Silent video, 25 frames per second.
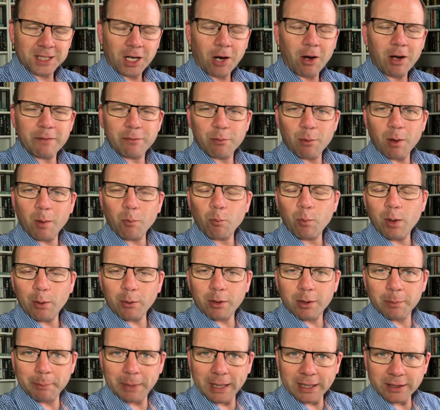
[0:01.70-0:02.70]
Hi everyone,
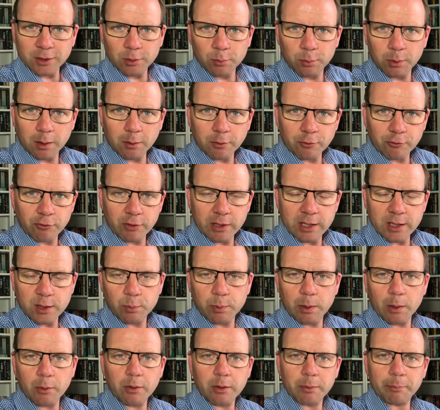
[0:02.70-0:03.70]
welcome back to Wilde
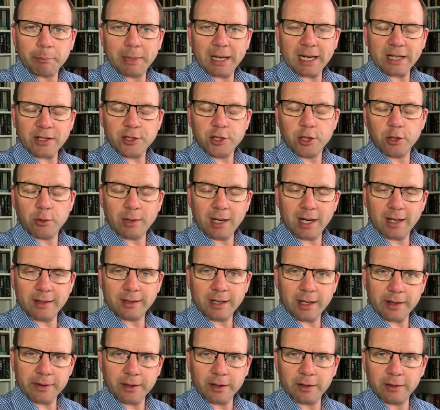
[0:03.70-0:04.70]
Reads. Welcome back to
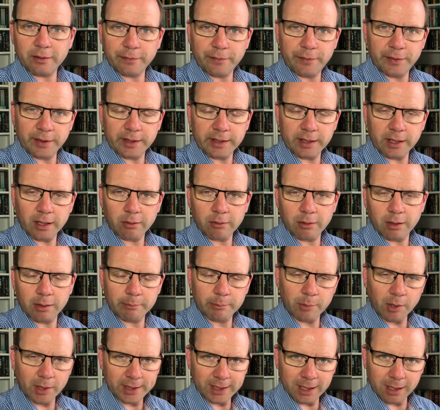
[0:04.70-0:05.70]
another video.
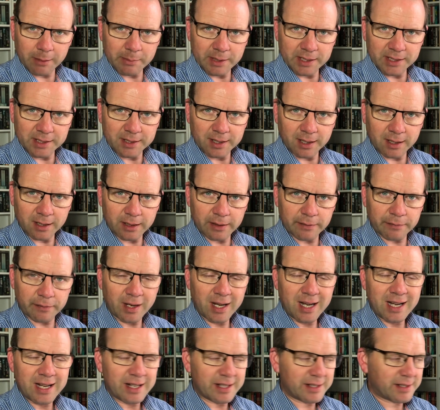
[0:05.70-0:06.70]
My name is Dave.
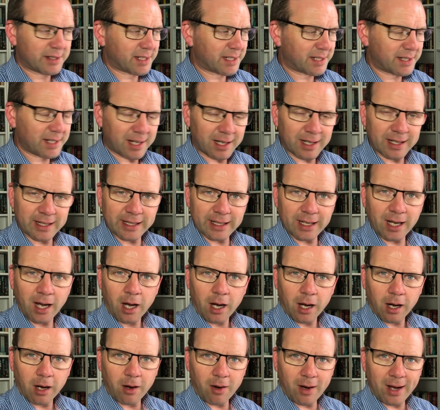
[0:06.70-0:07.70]
Today
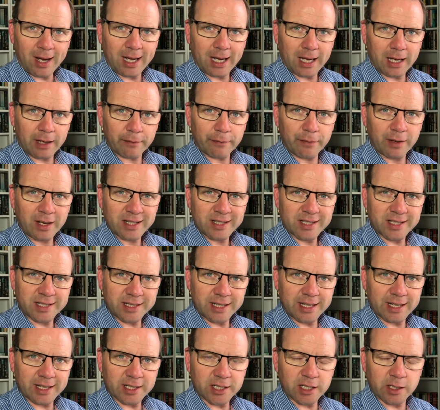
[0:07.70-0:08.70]
I have
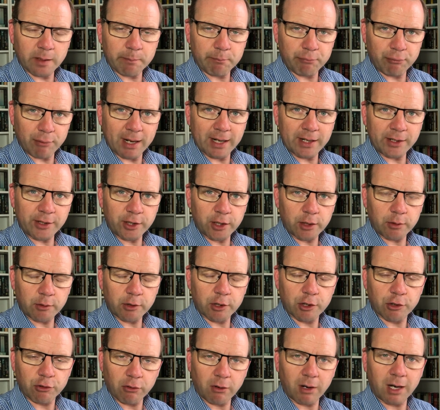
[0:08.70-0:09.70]
six brand new
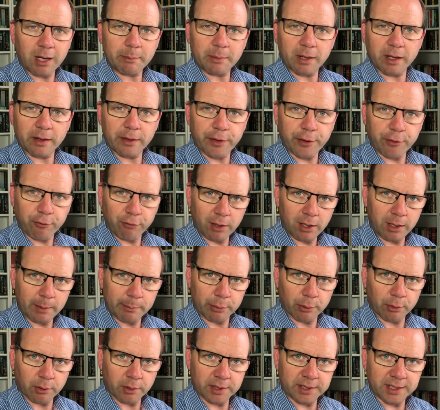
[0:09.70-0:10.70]
crime and thriller
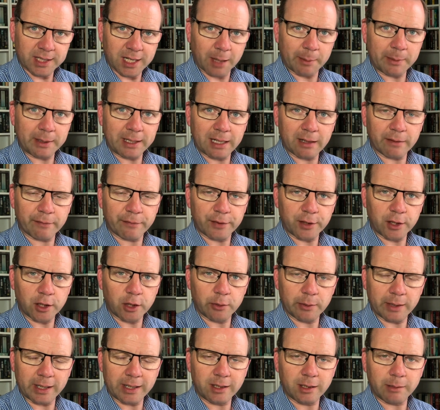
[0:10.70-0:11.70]
books coming out for
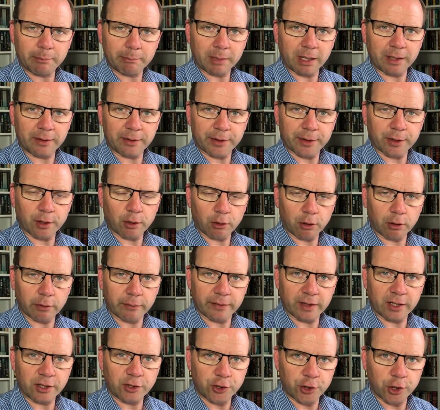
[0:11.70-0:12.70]
you in the month
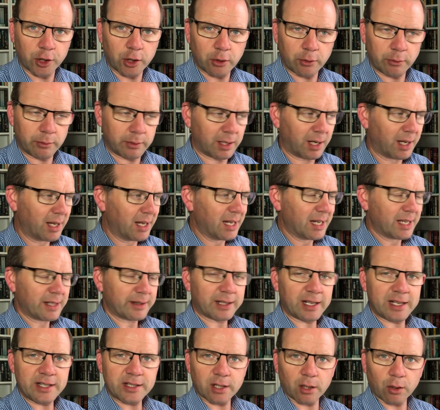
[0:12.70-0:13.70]
of June.
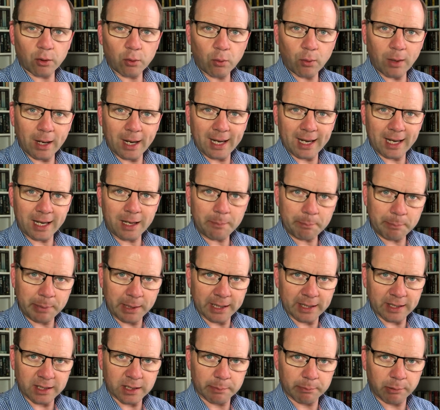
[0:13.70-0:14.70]
These are all
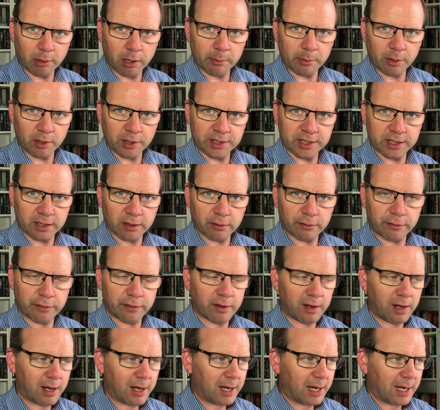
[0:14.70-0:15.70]
handpicked by myself.